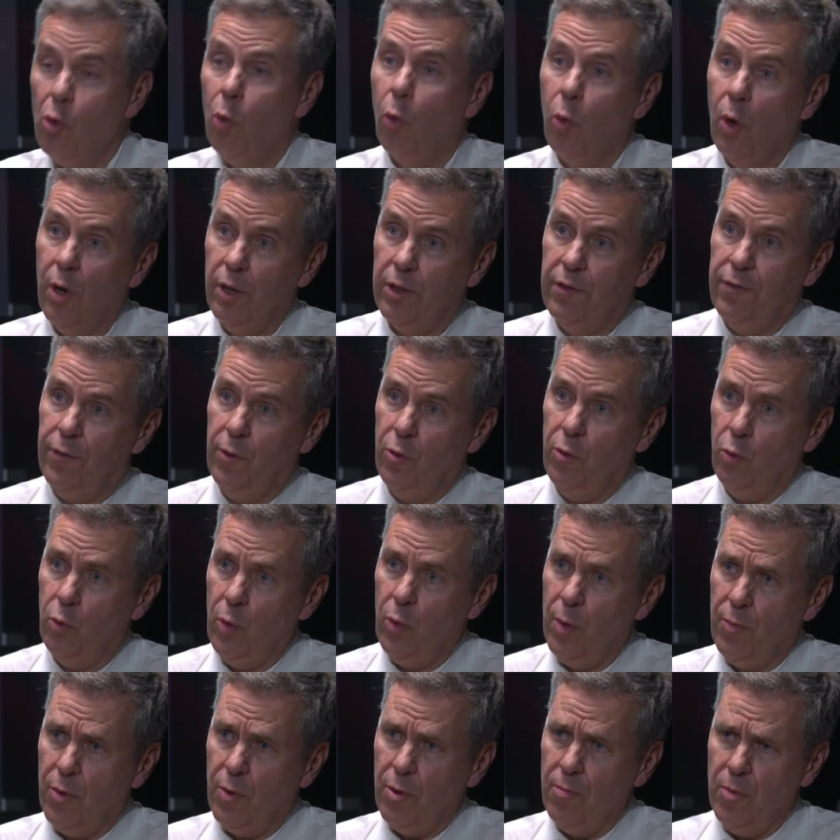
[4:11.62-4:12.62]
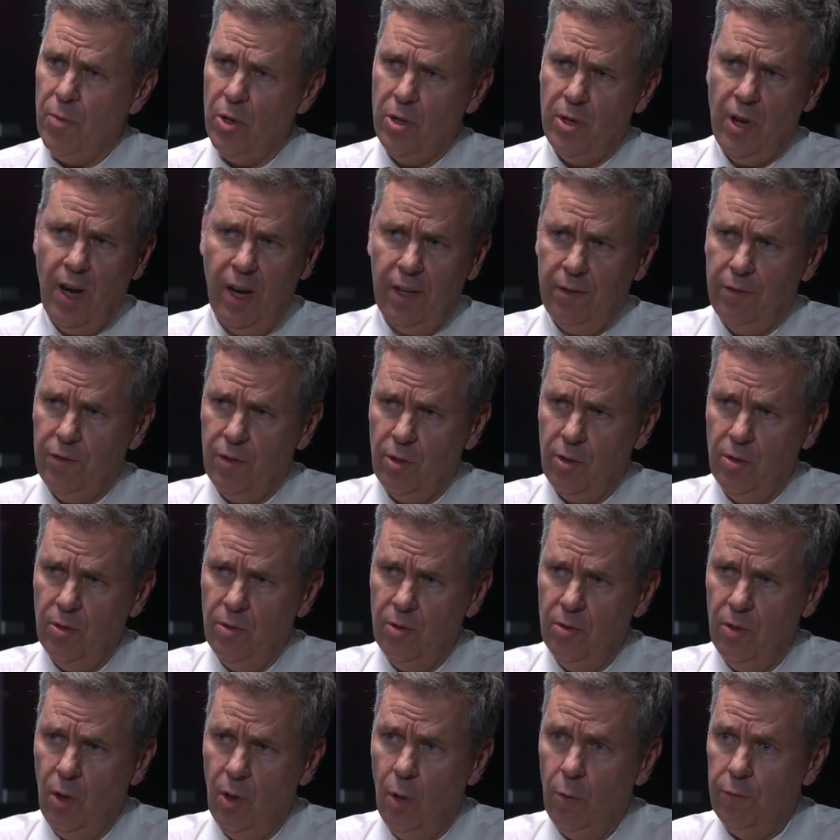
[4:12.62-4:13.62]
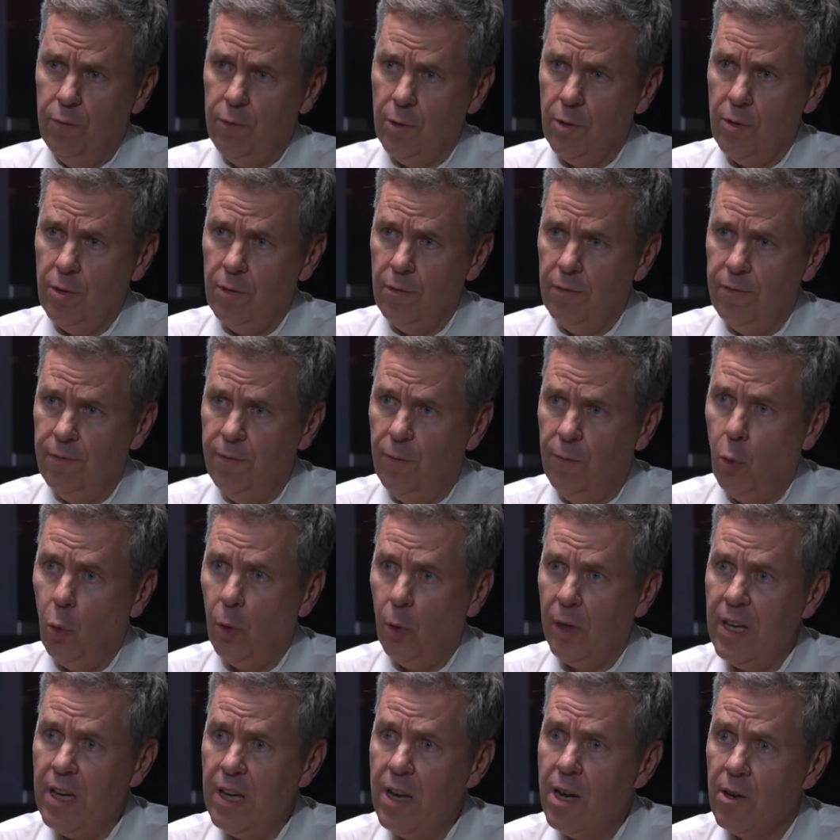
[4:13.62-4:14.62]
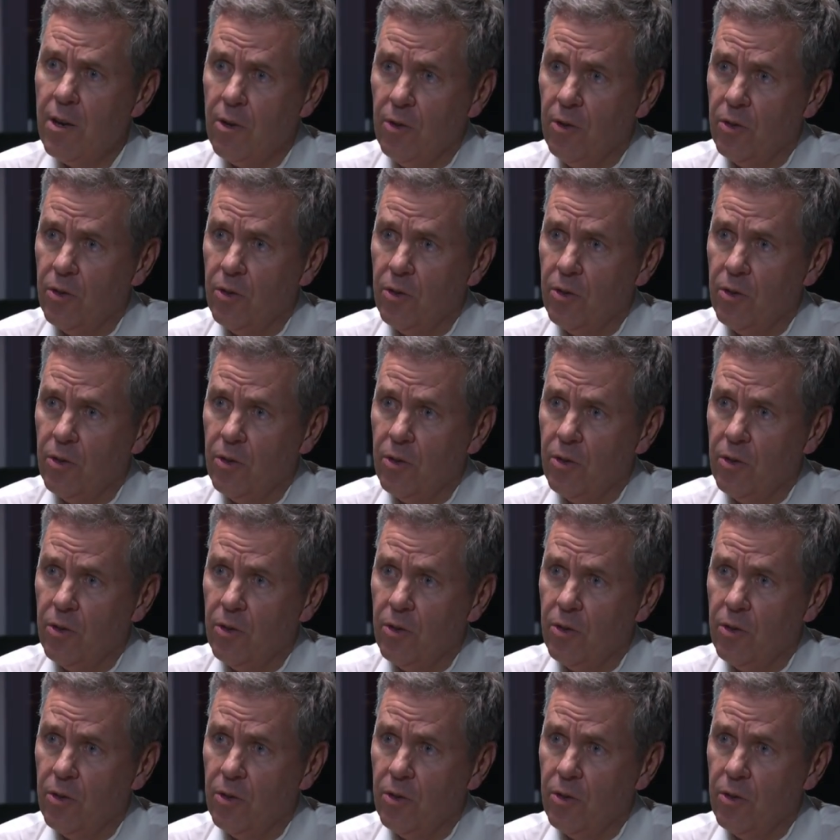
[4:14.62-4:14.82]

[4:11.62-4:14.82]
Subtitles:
worked for Rupert Murdoch for over 40 years.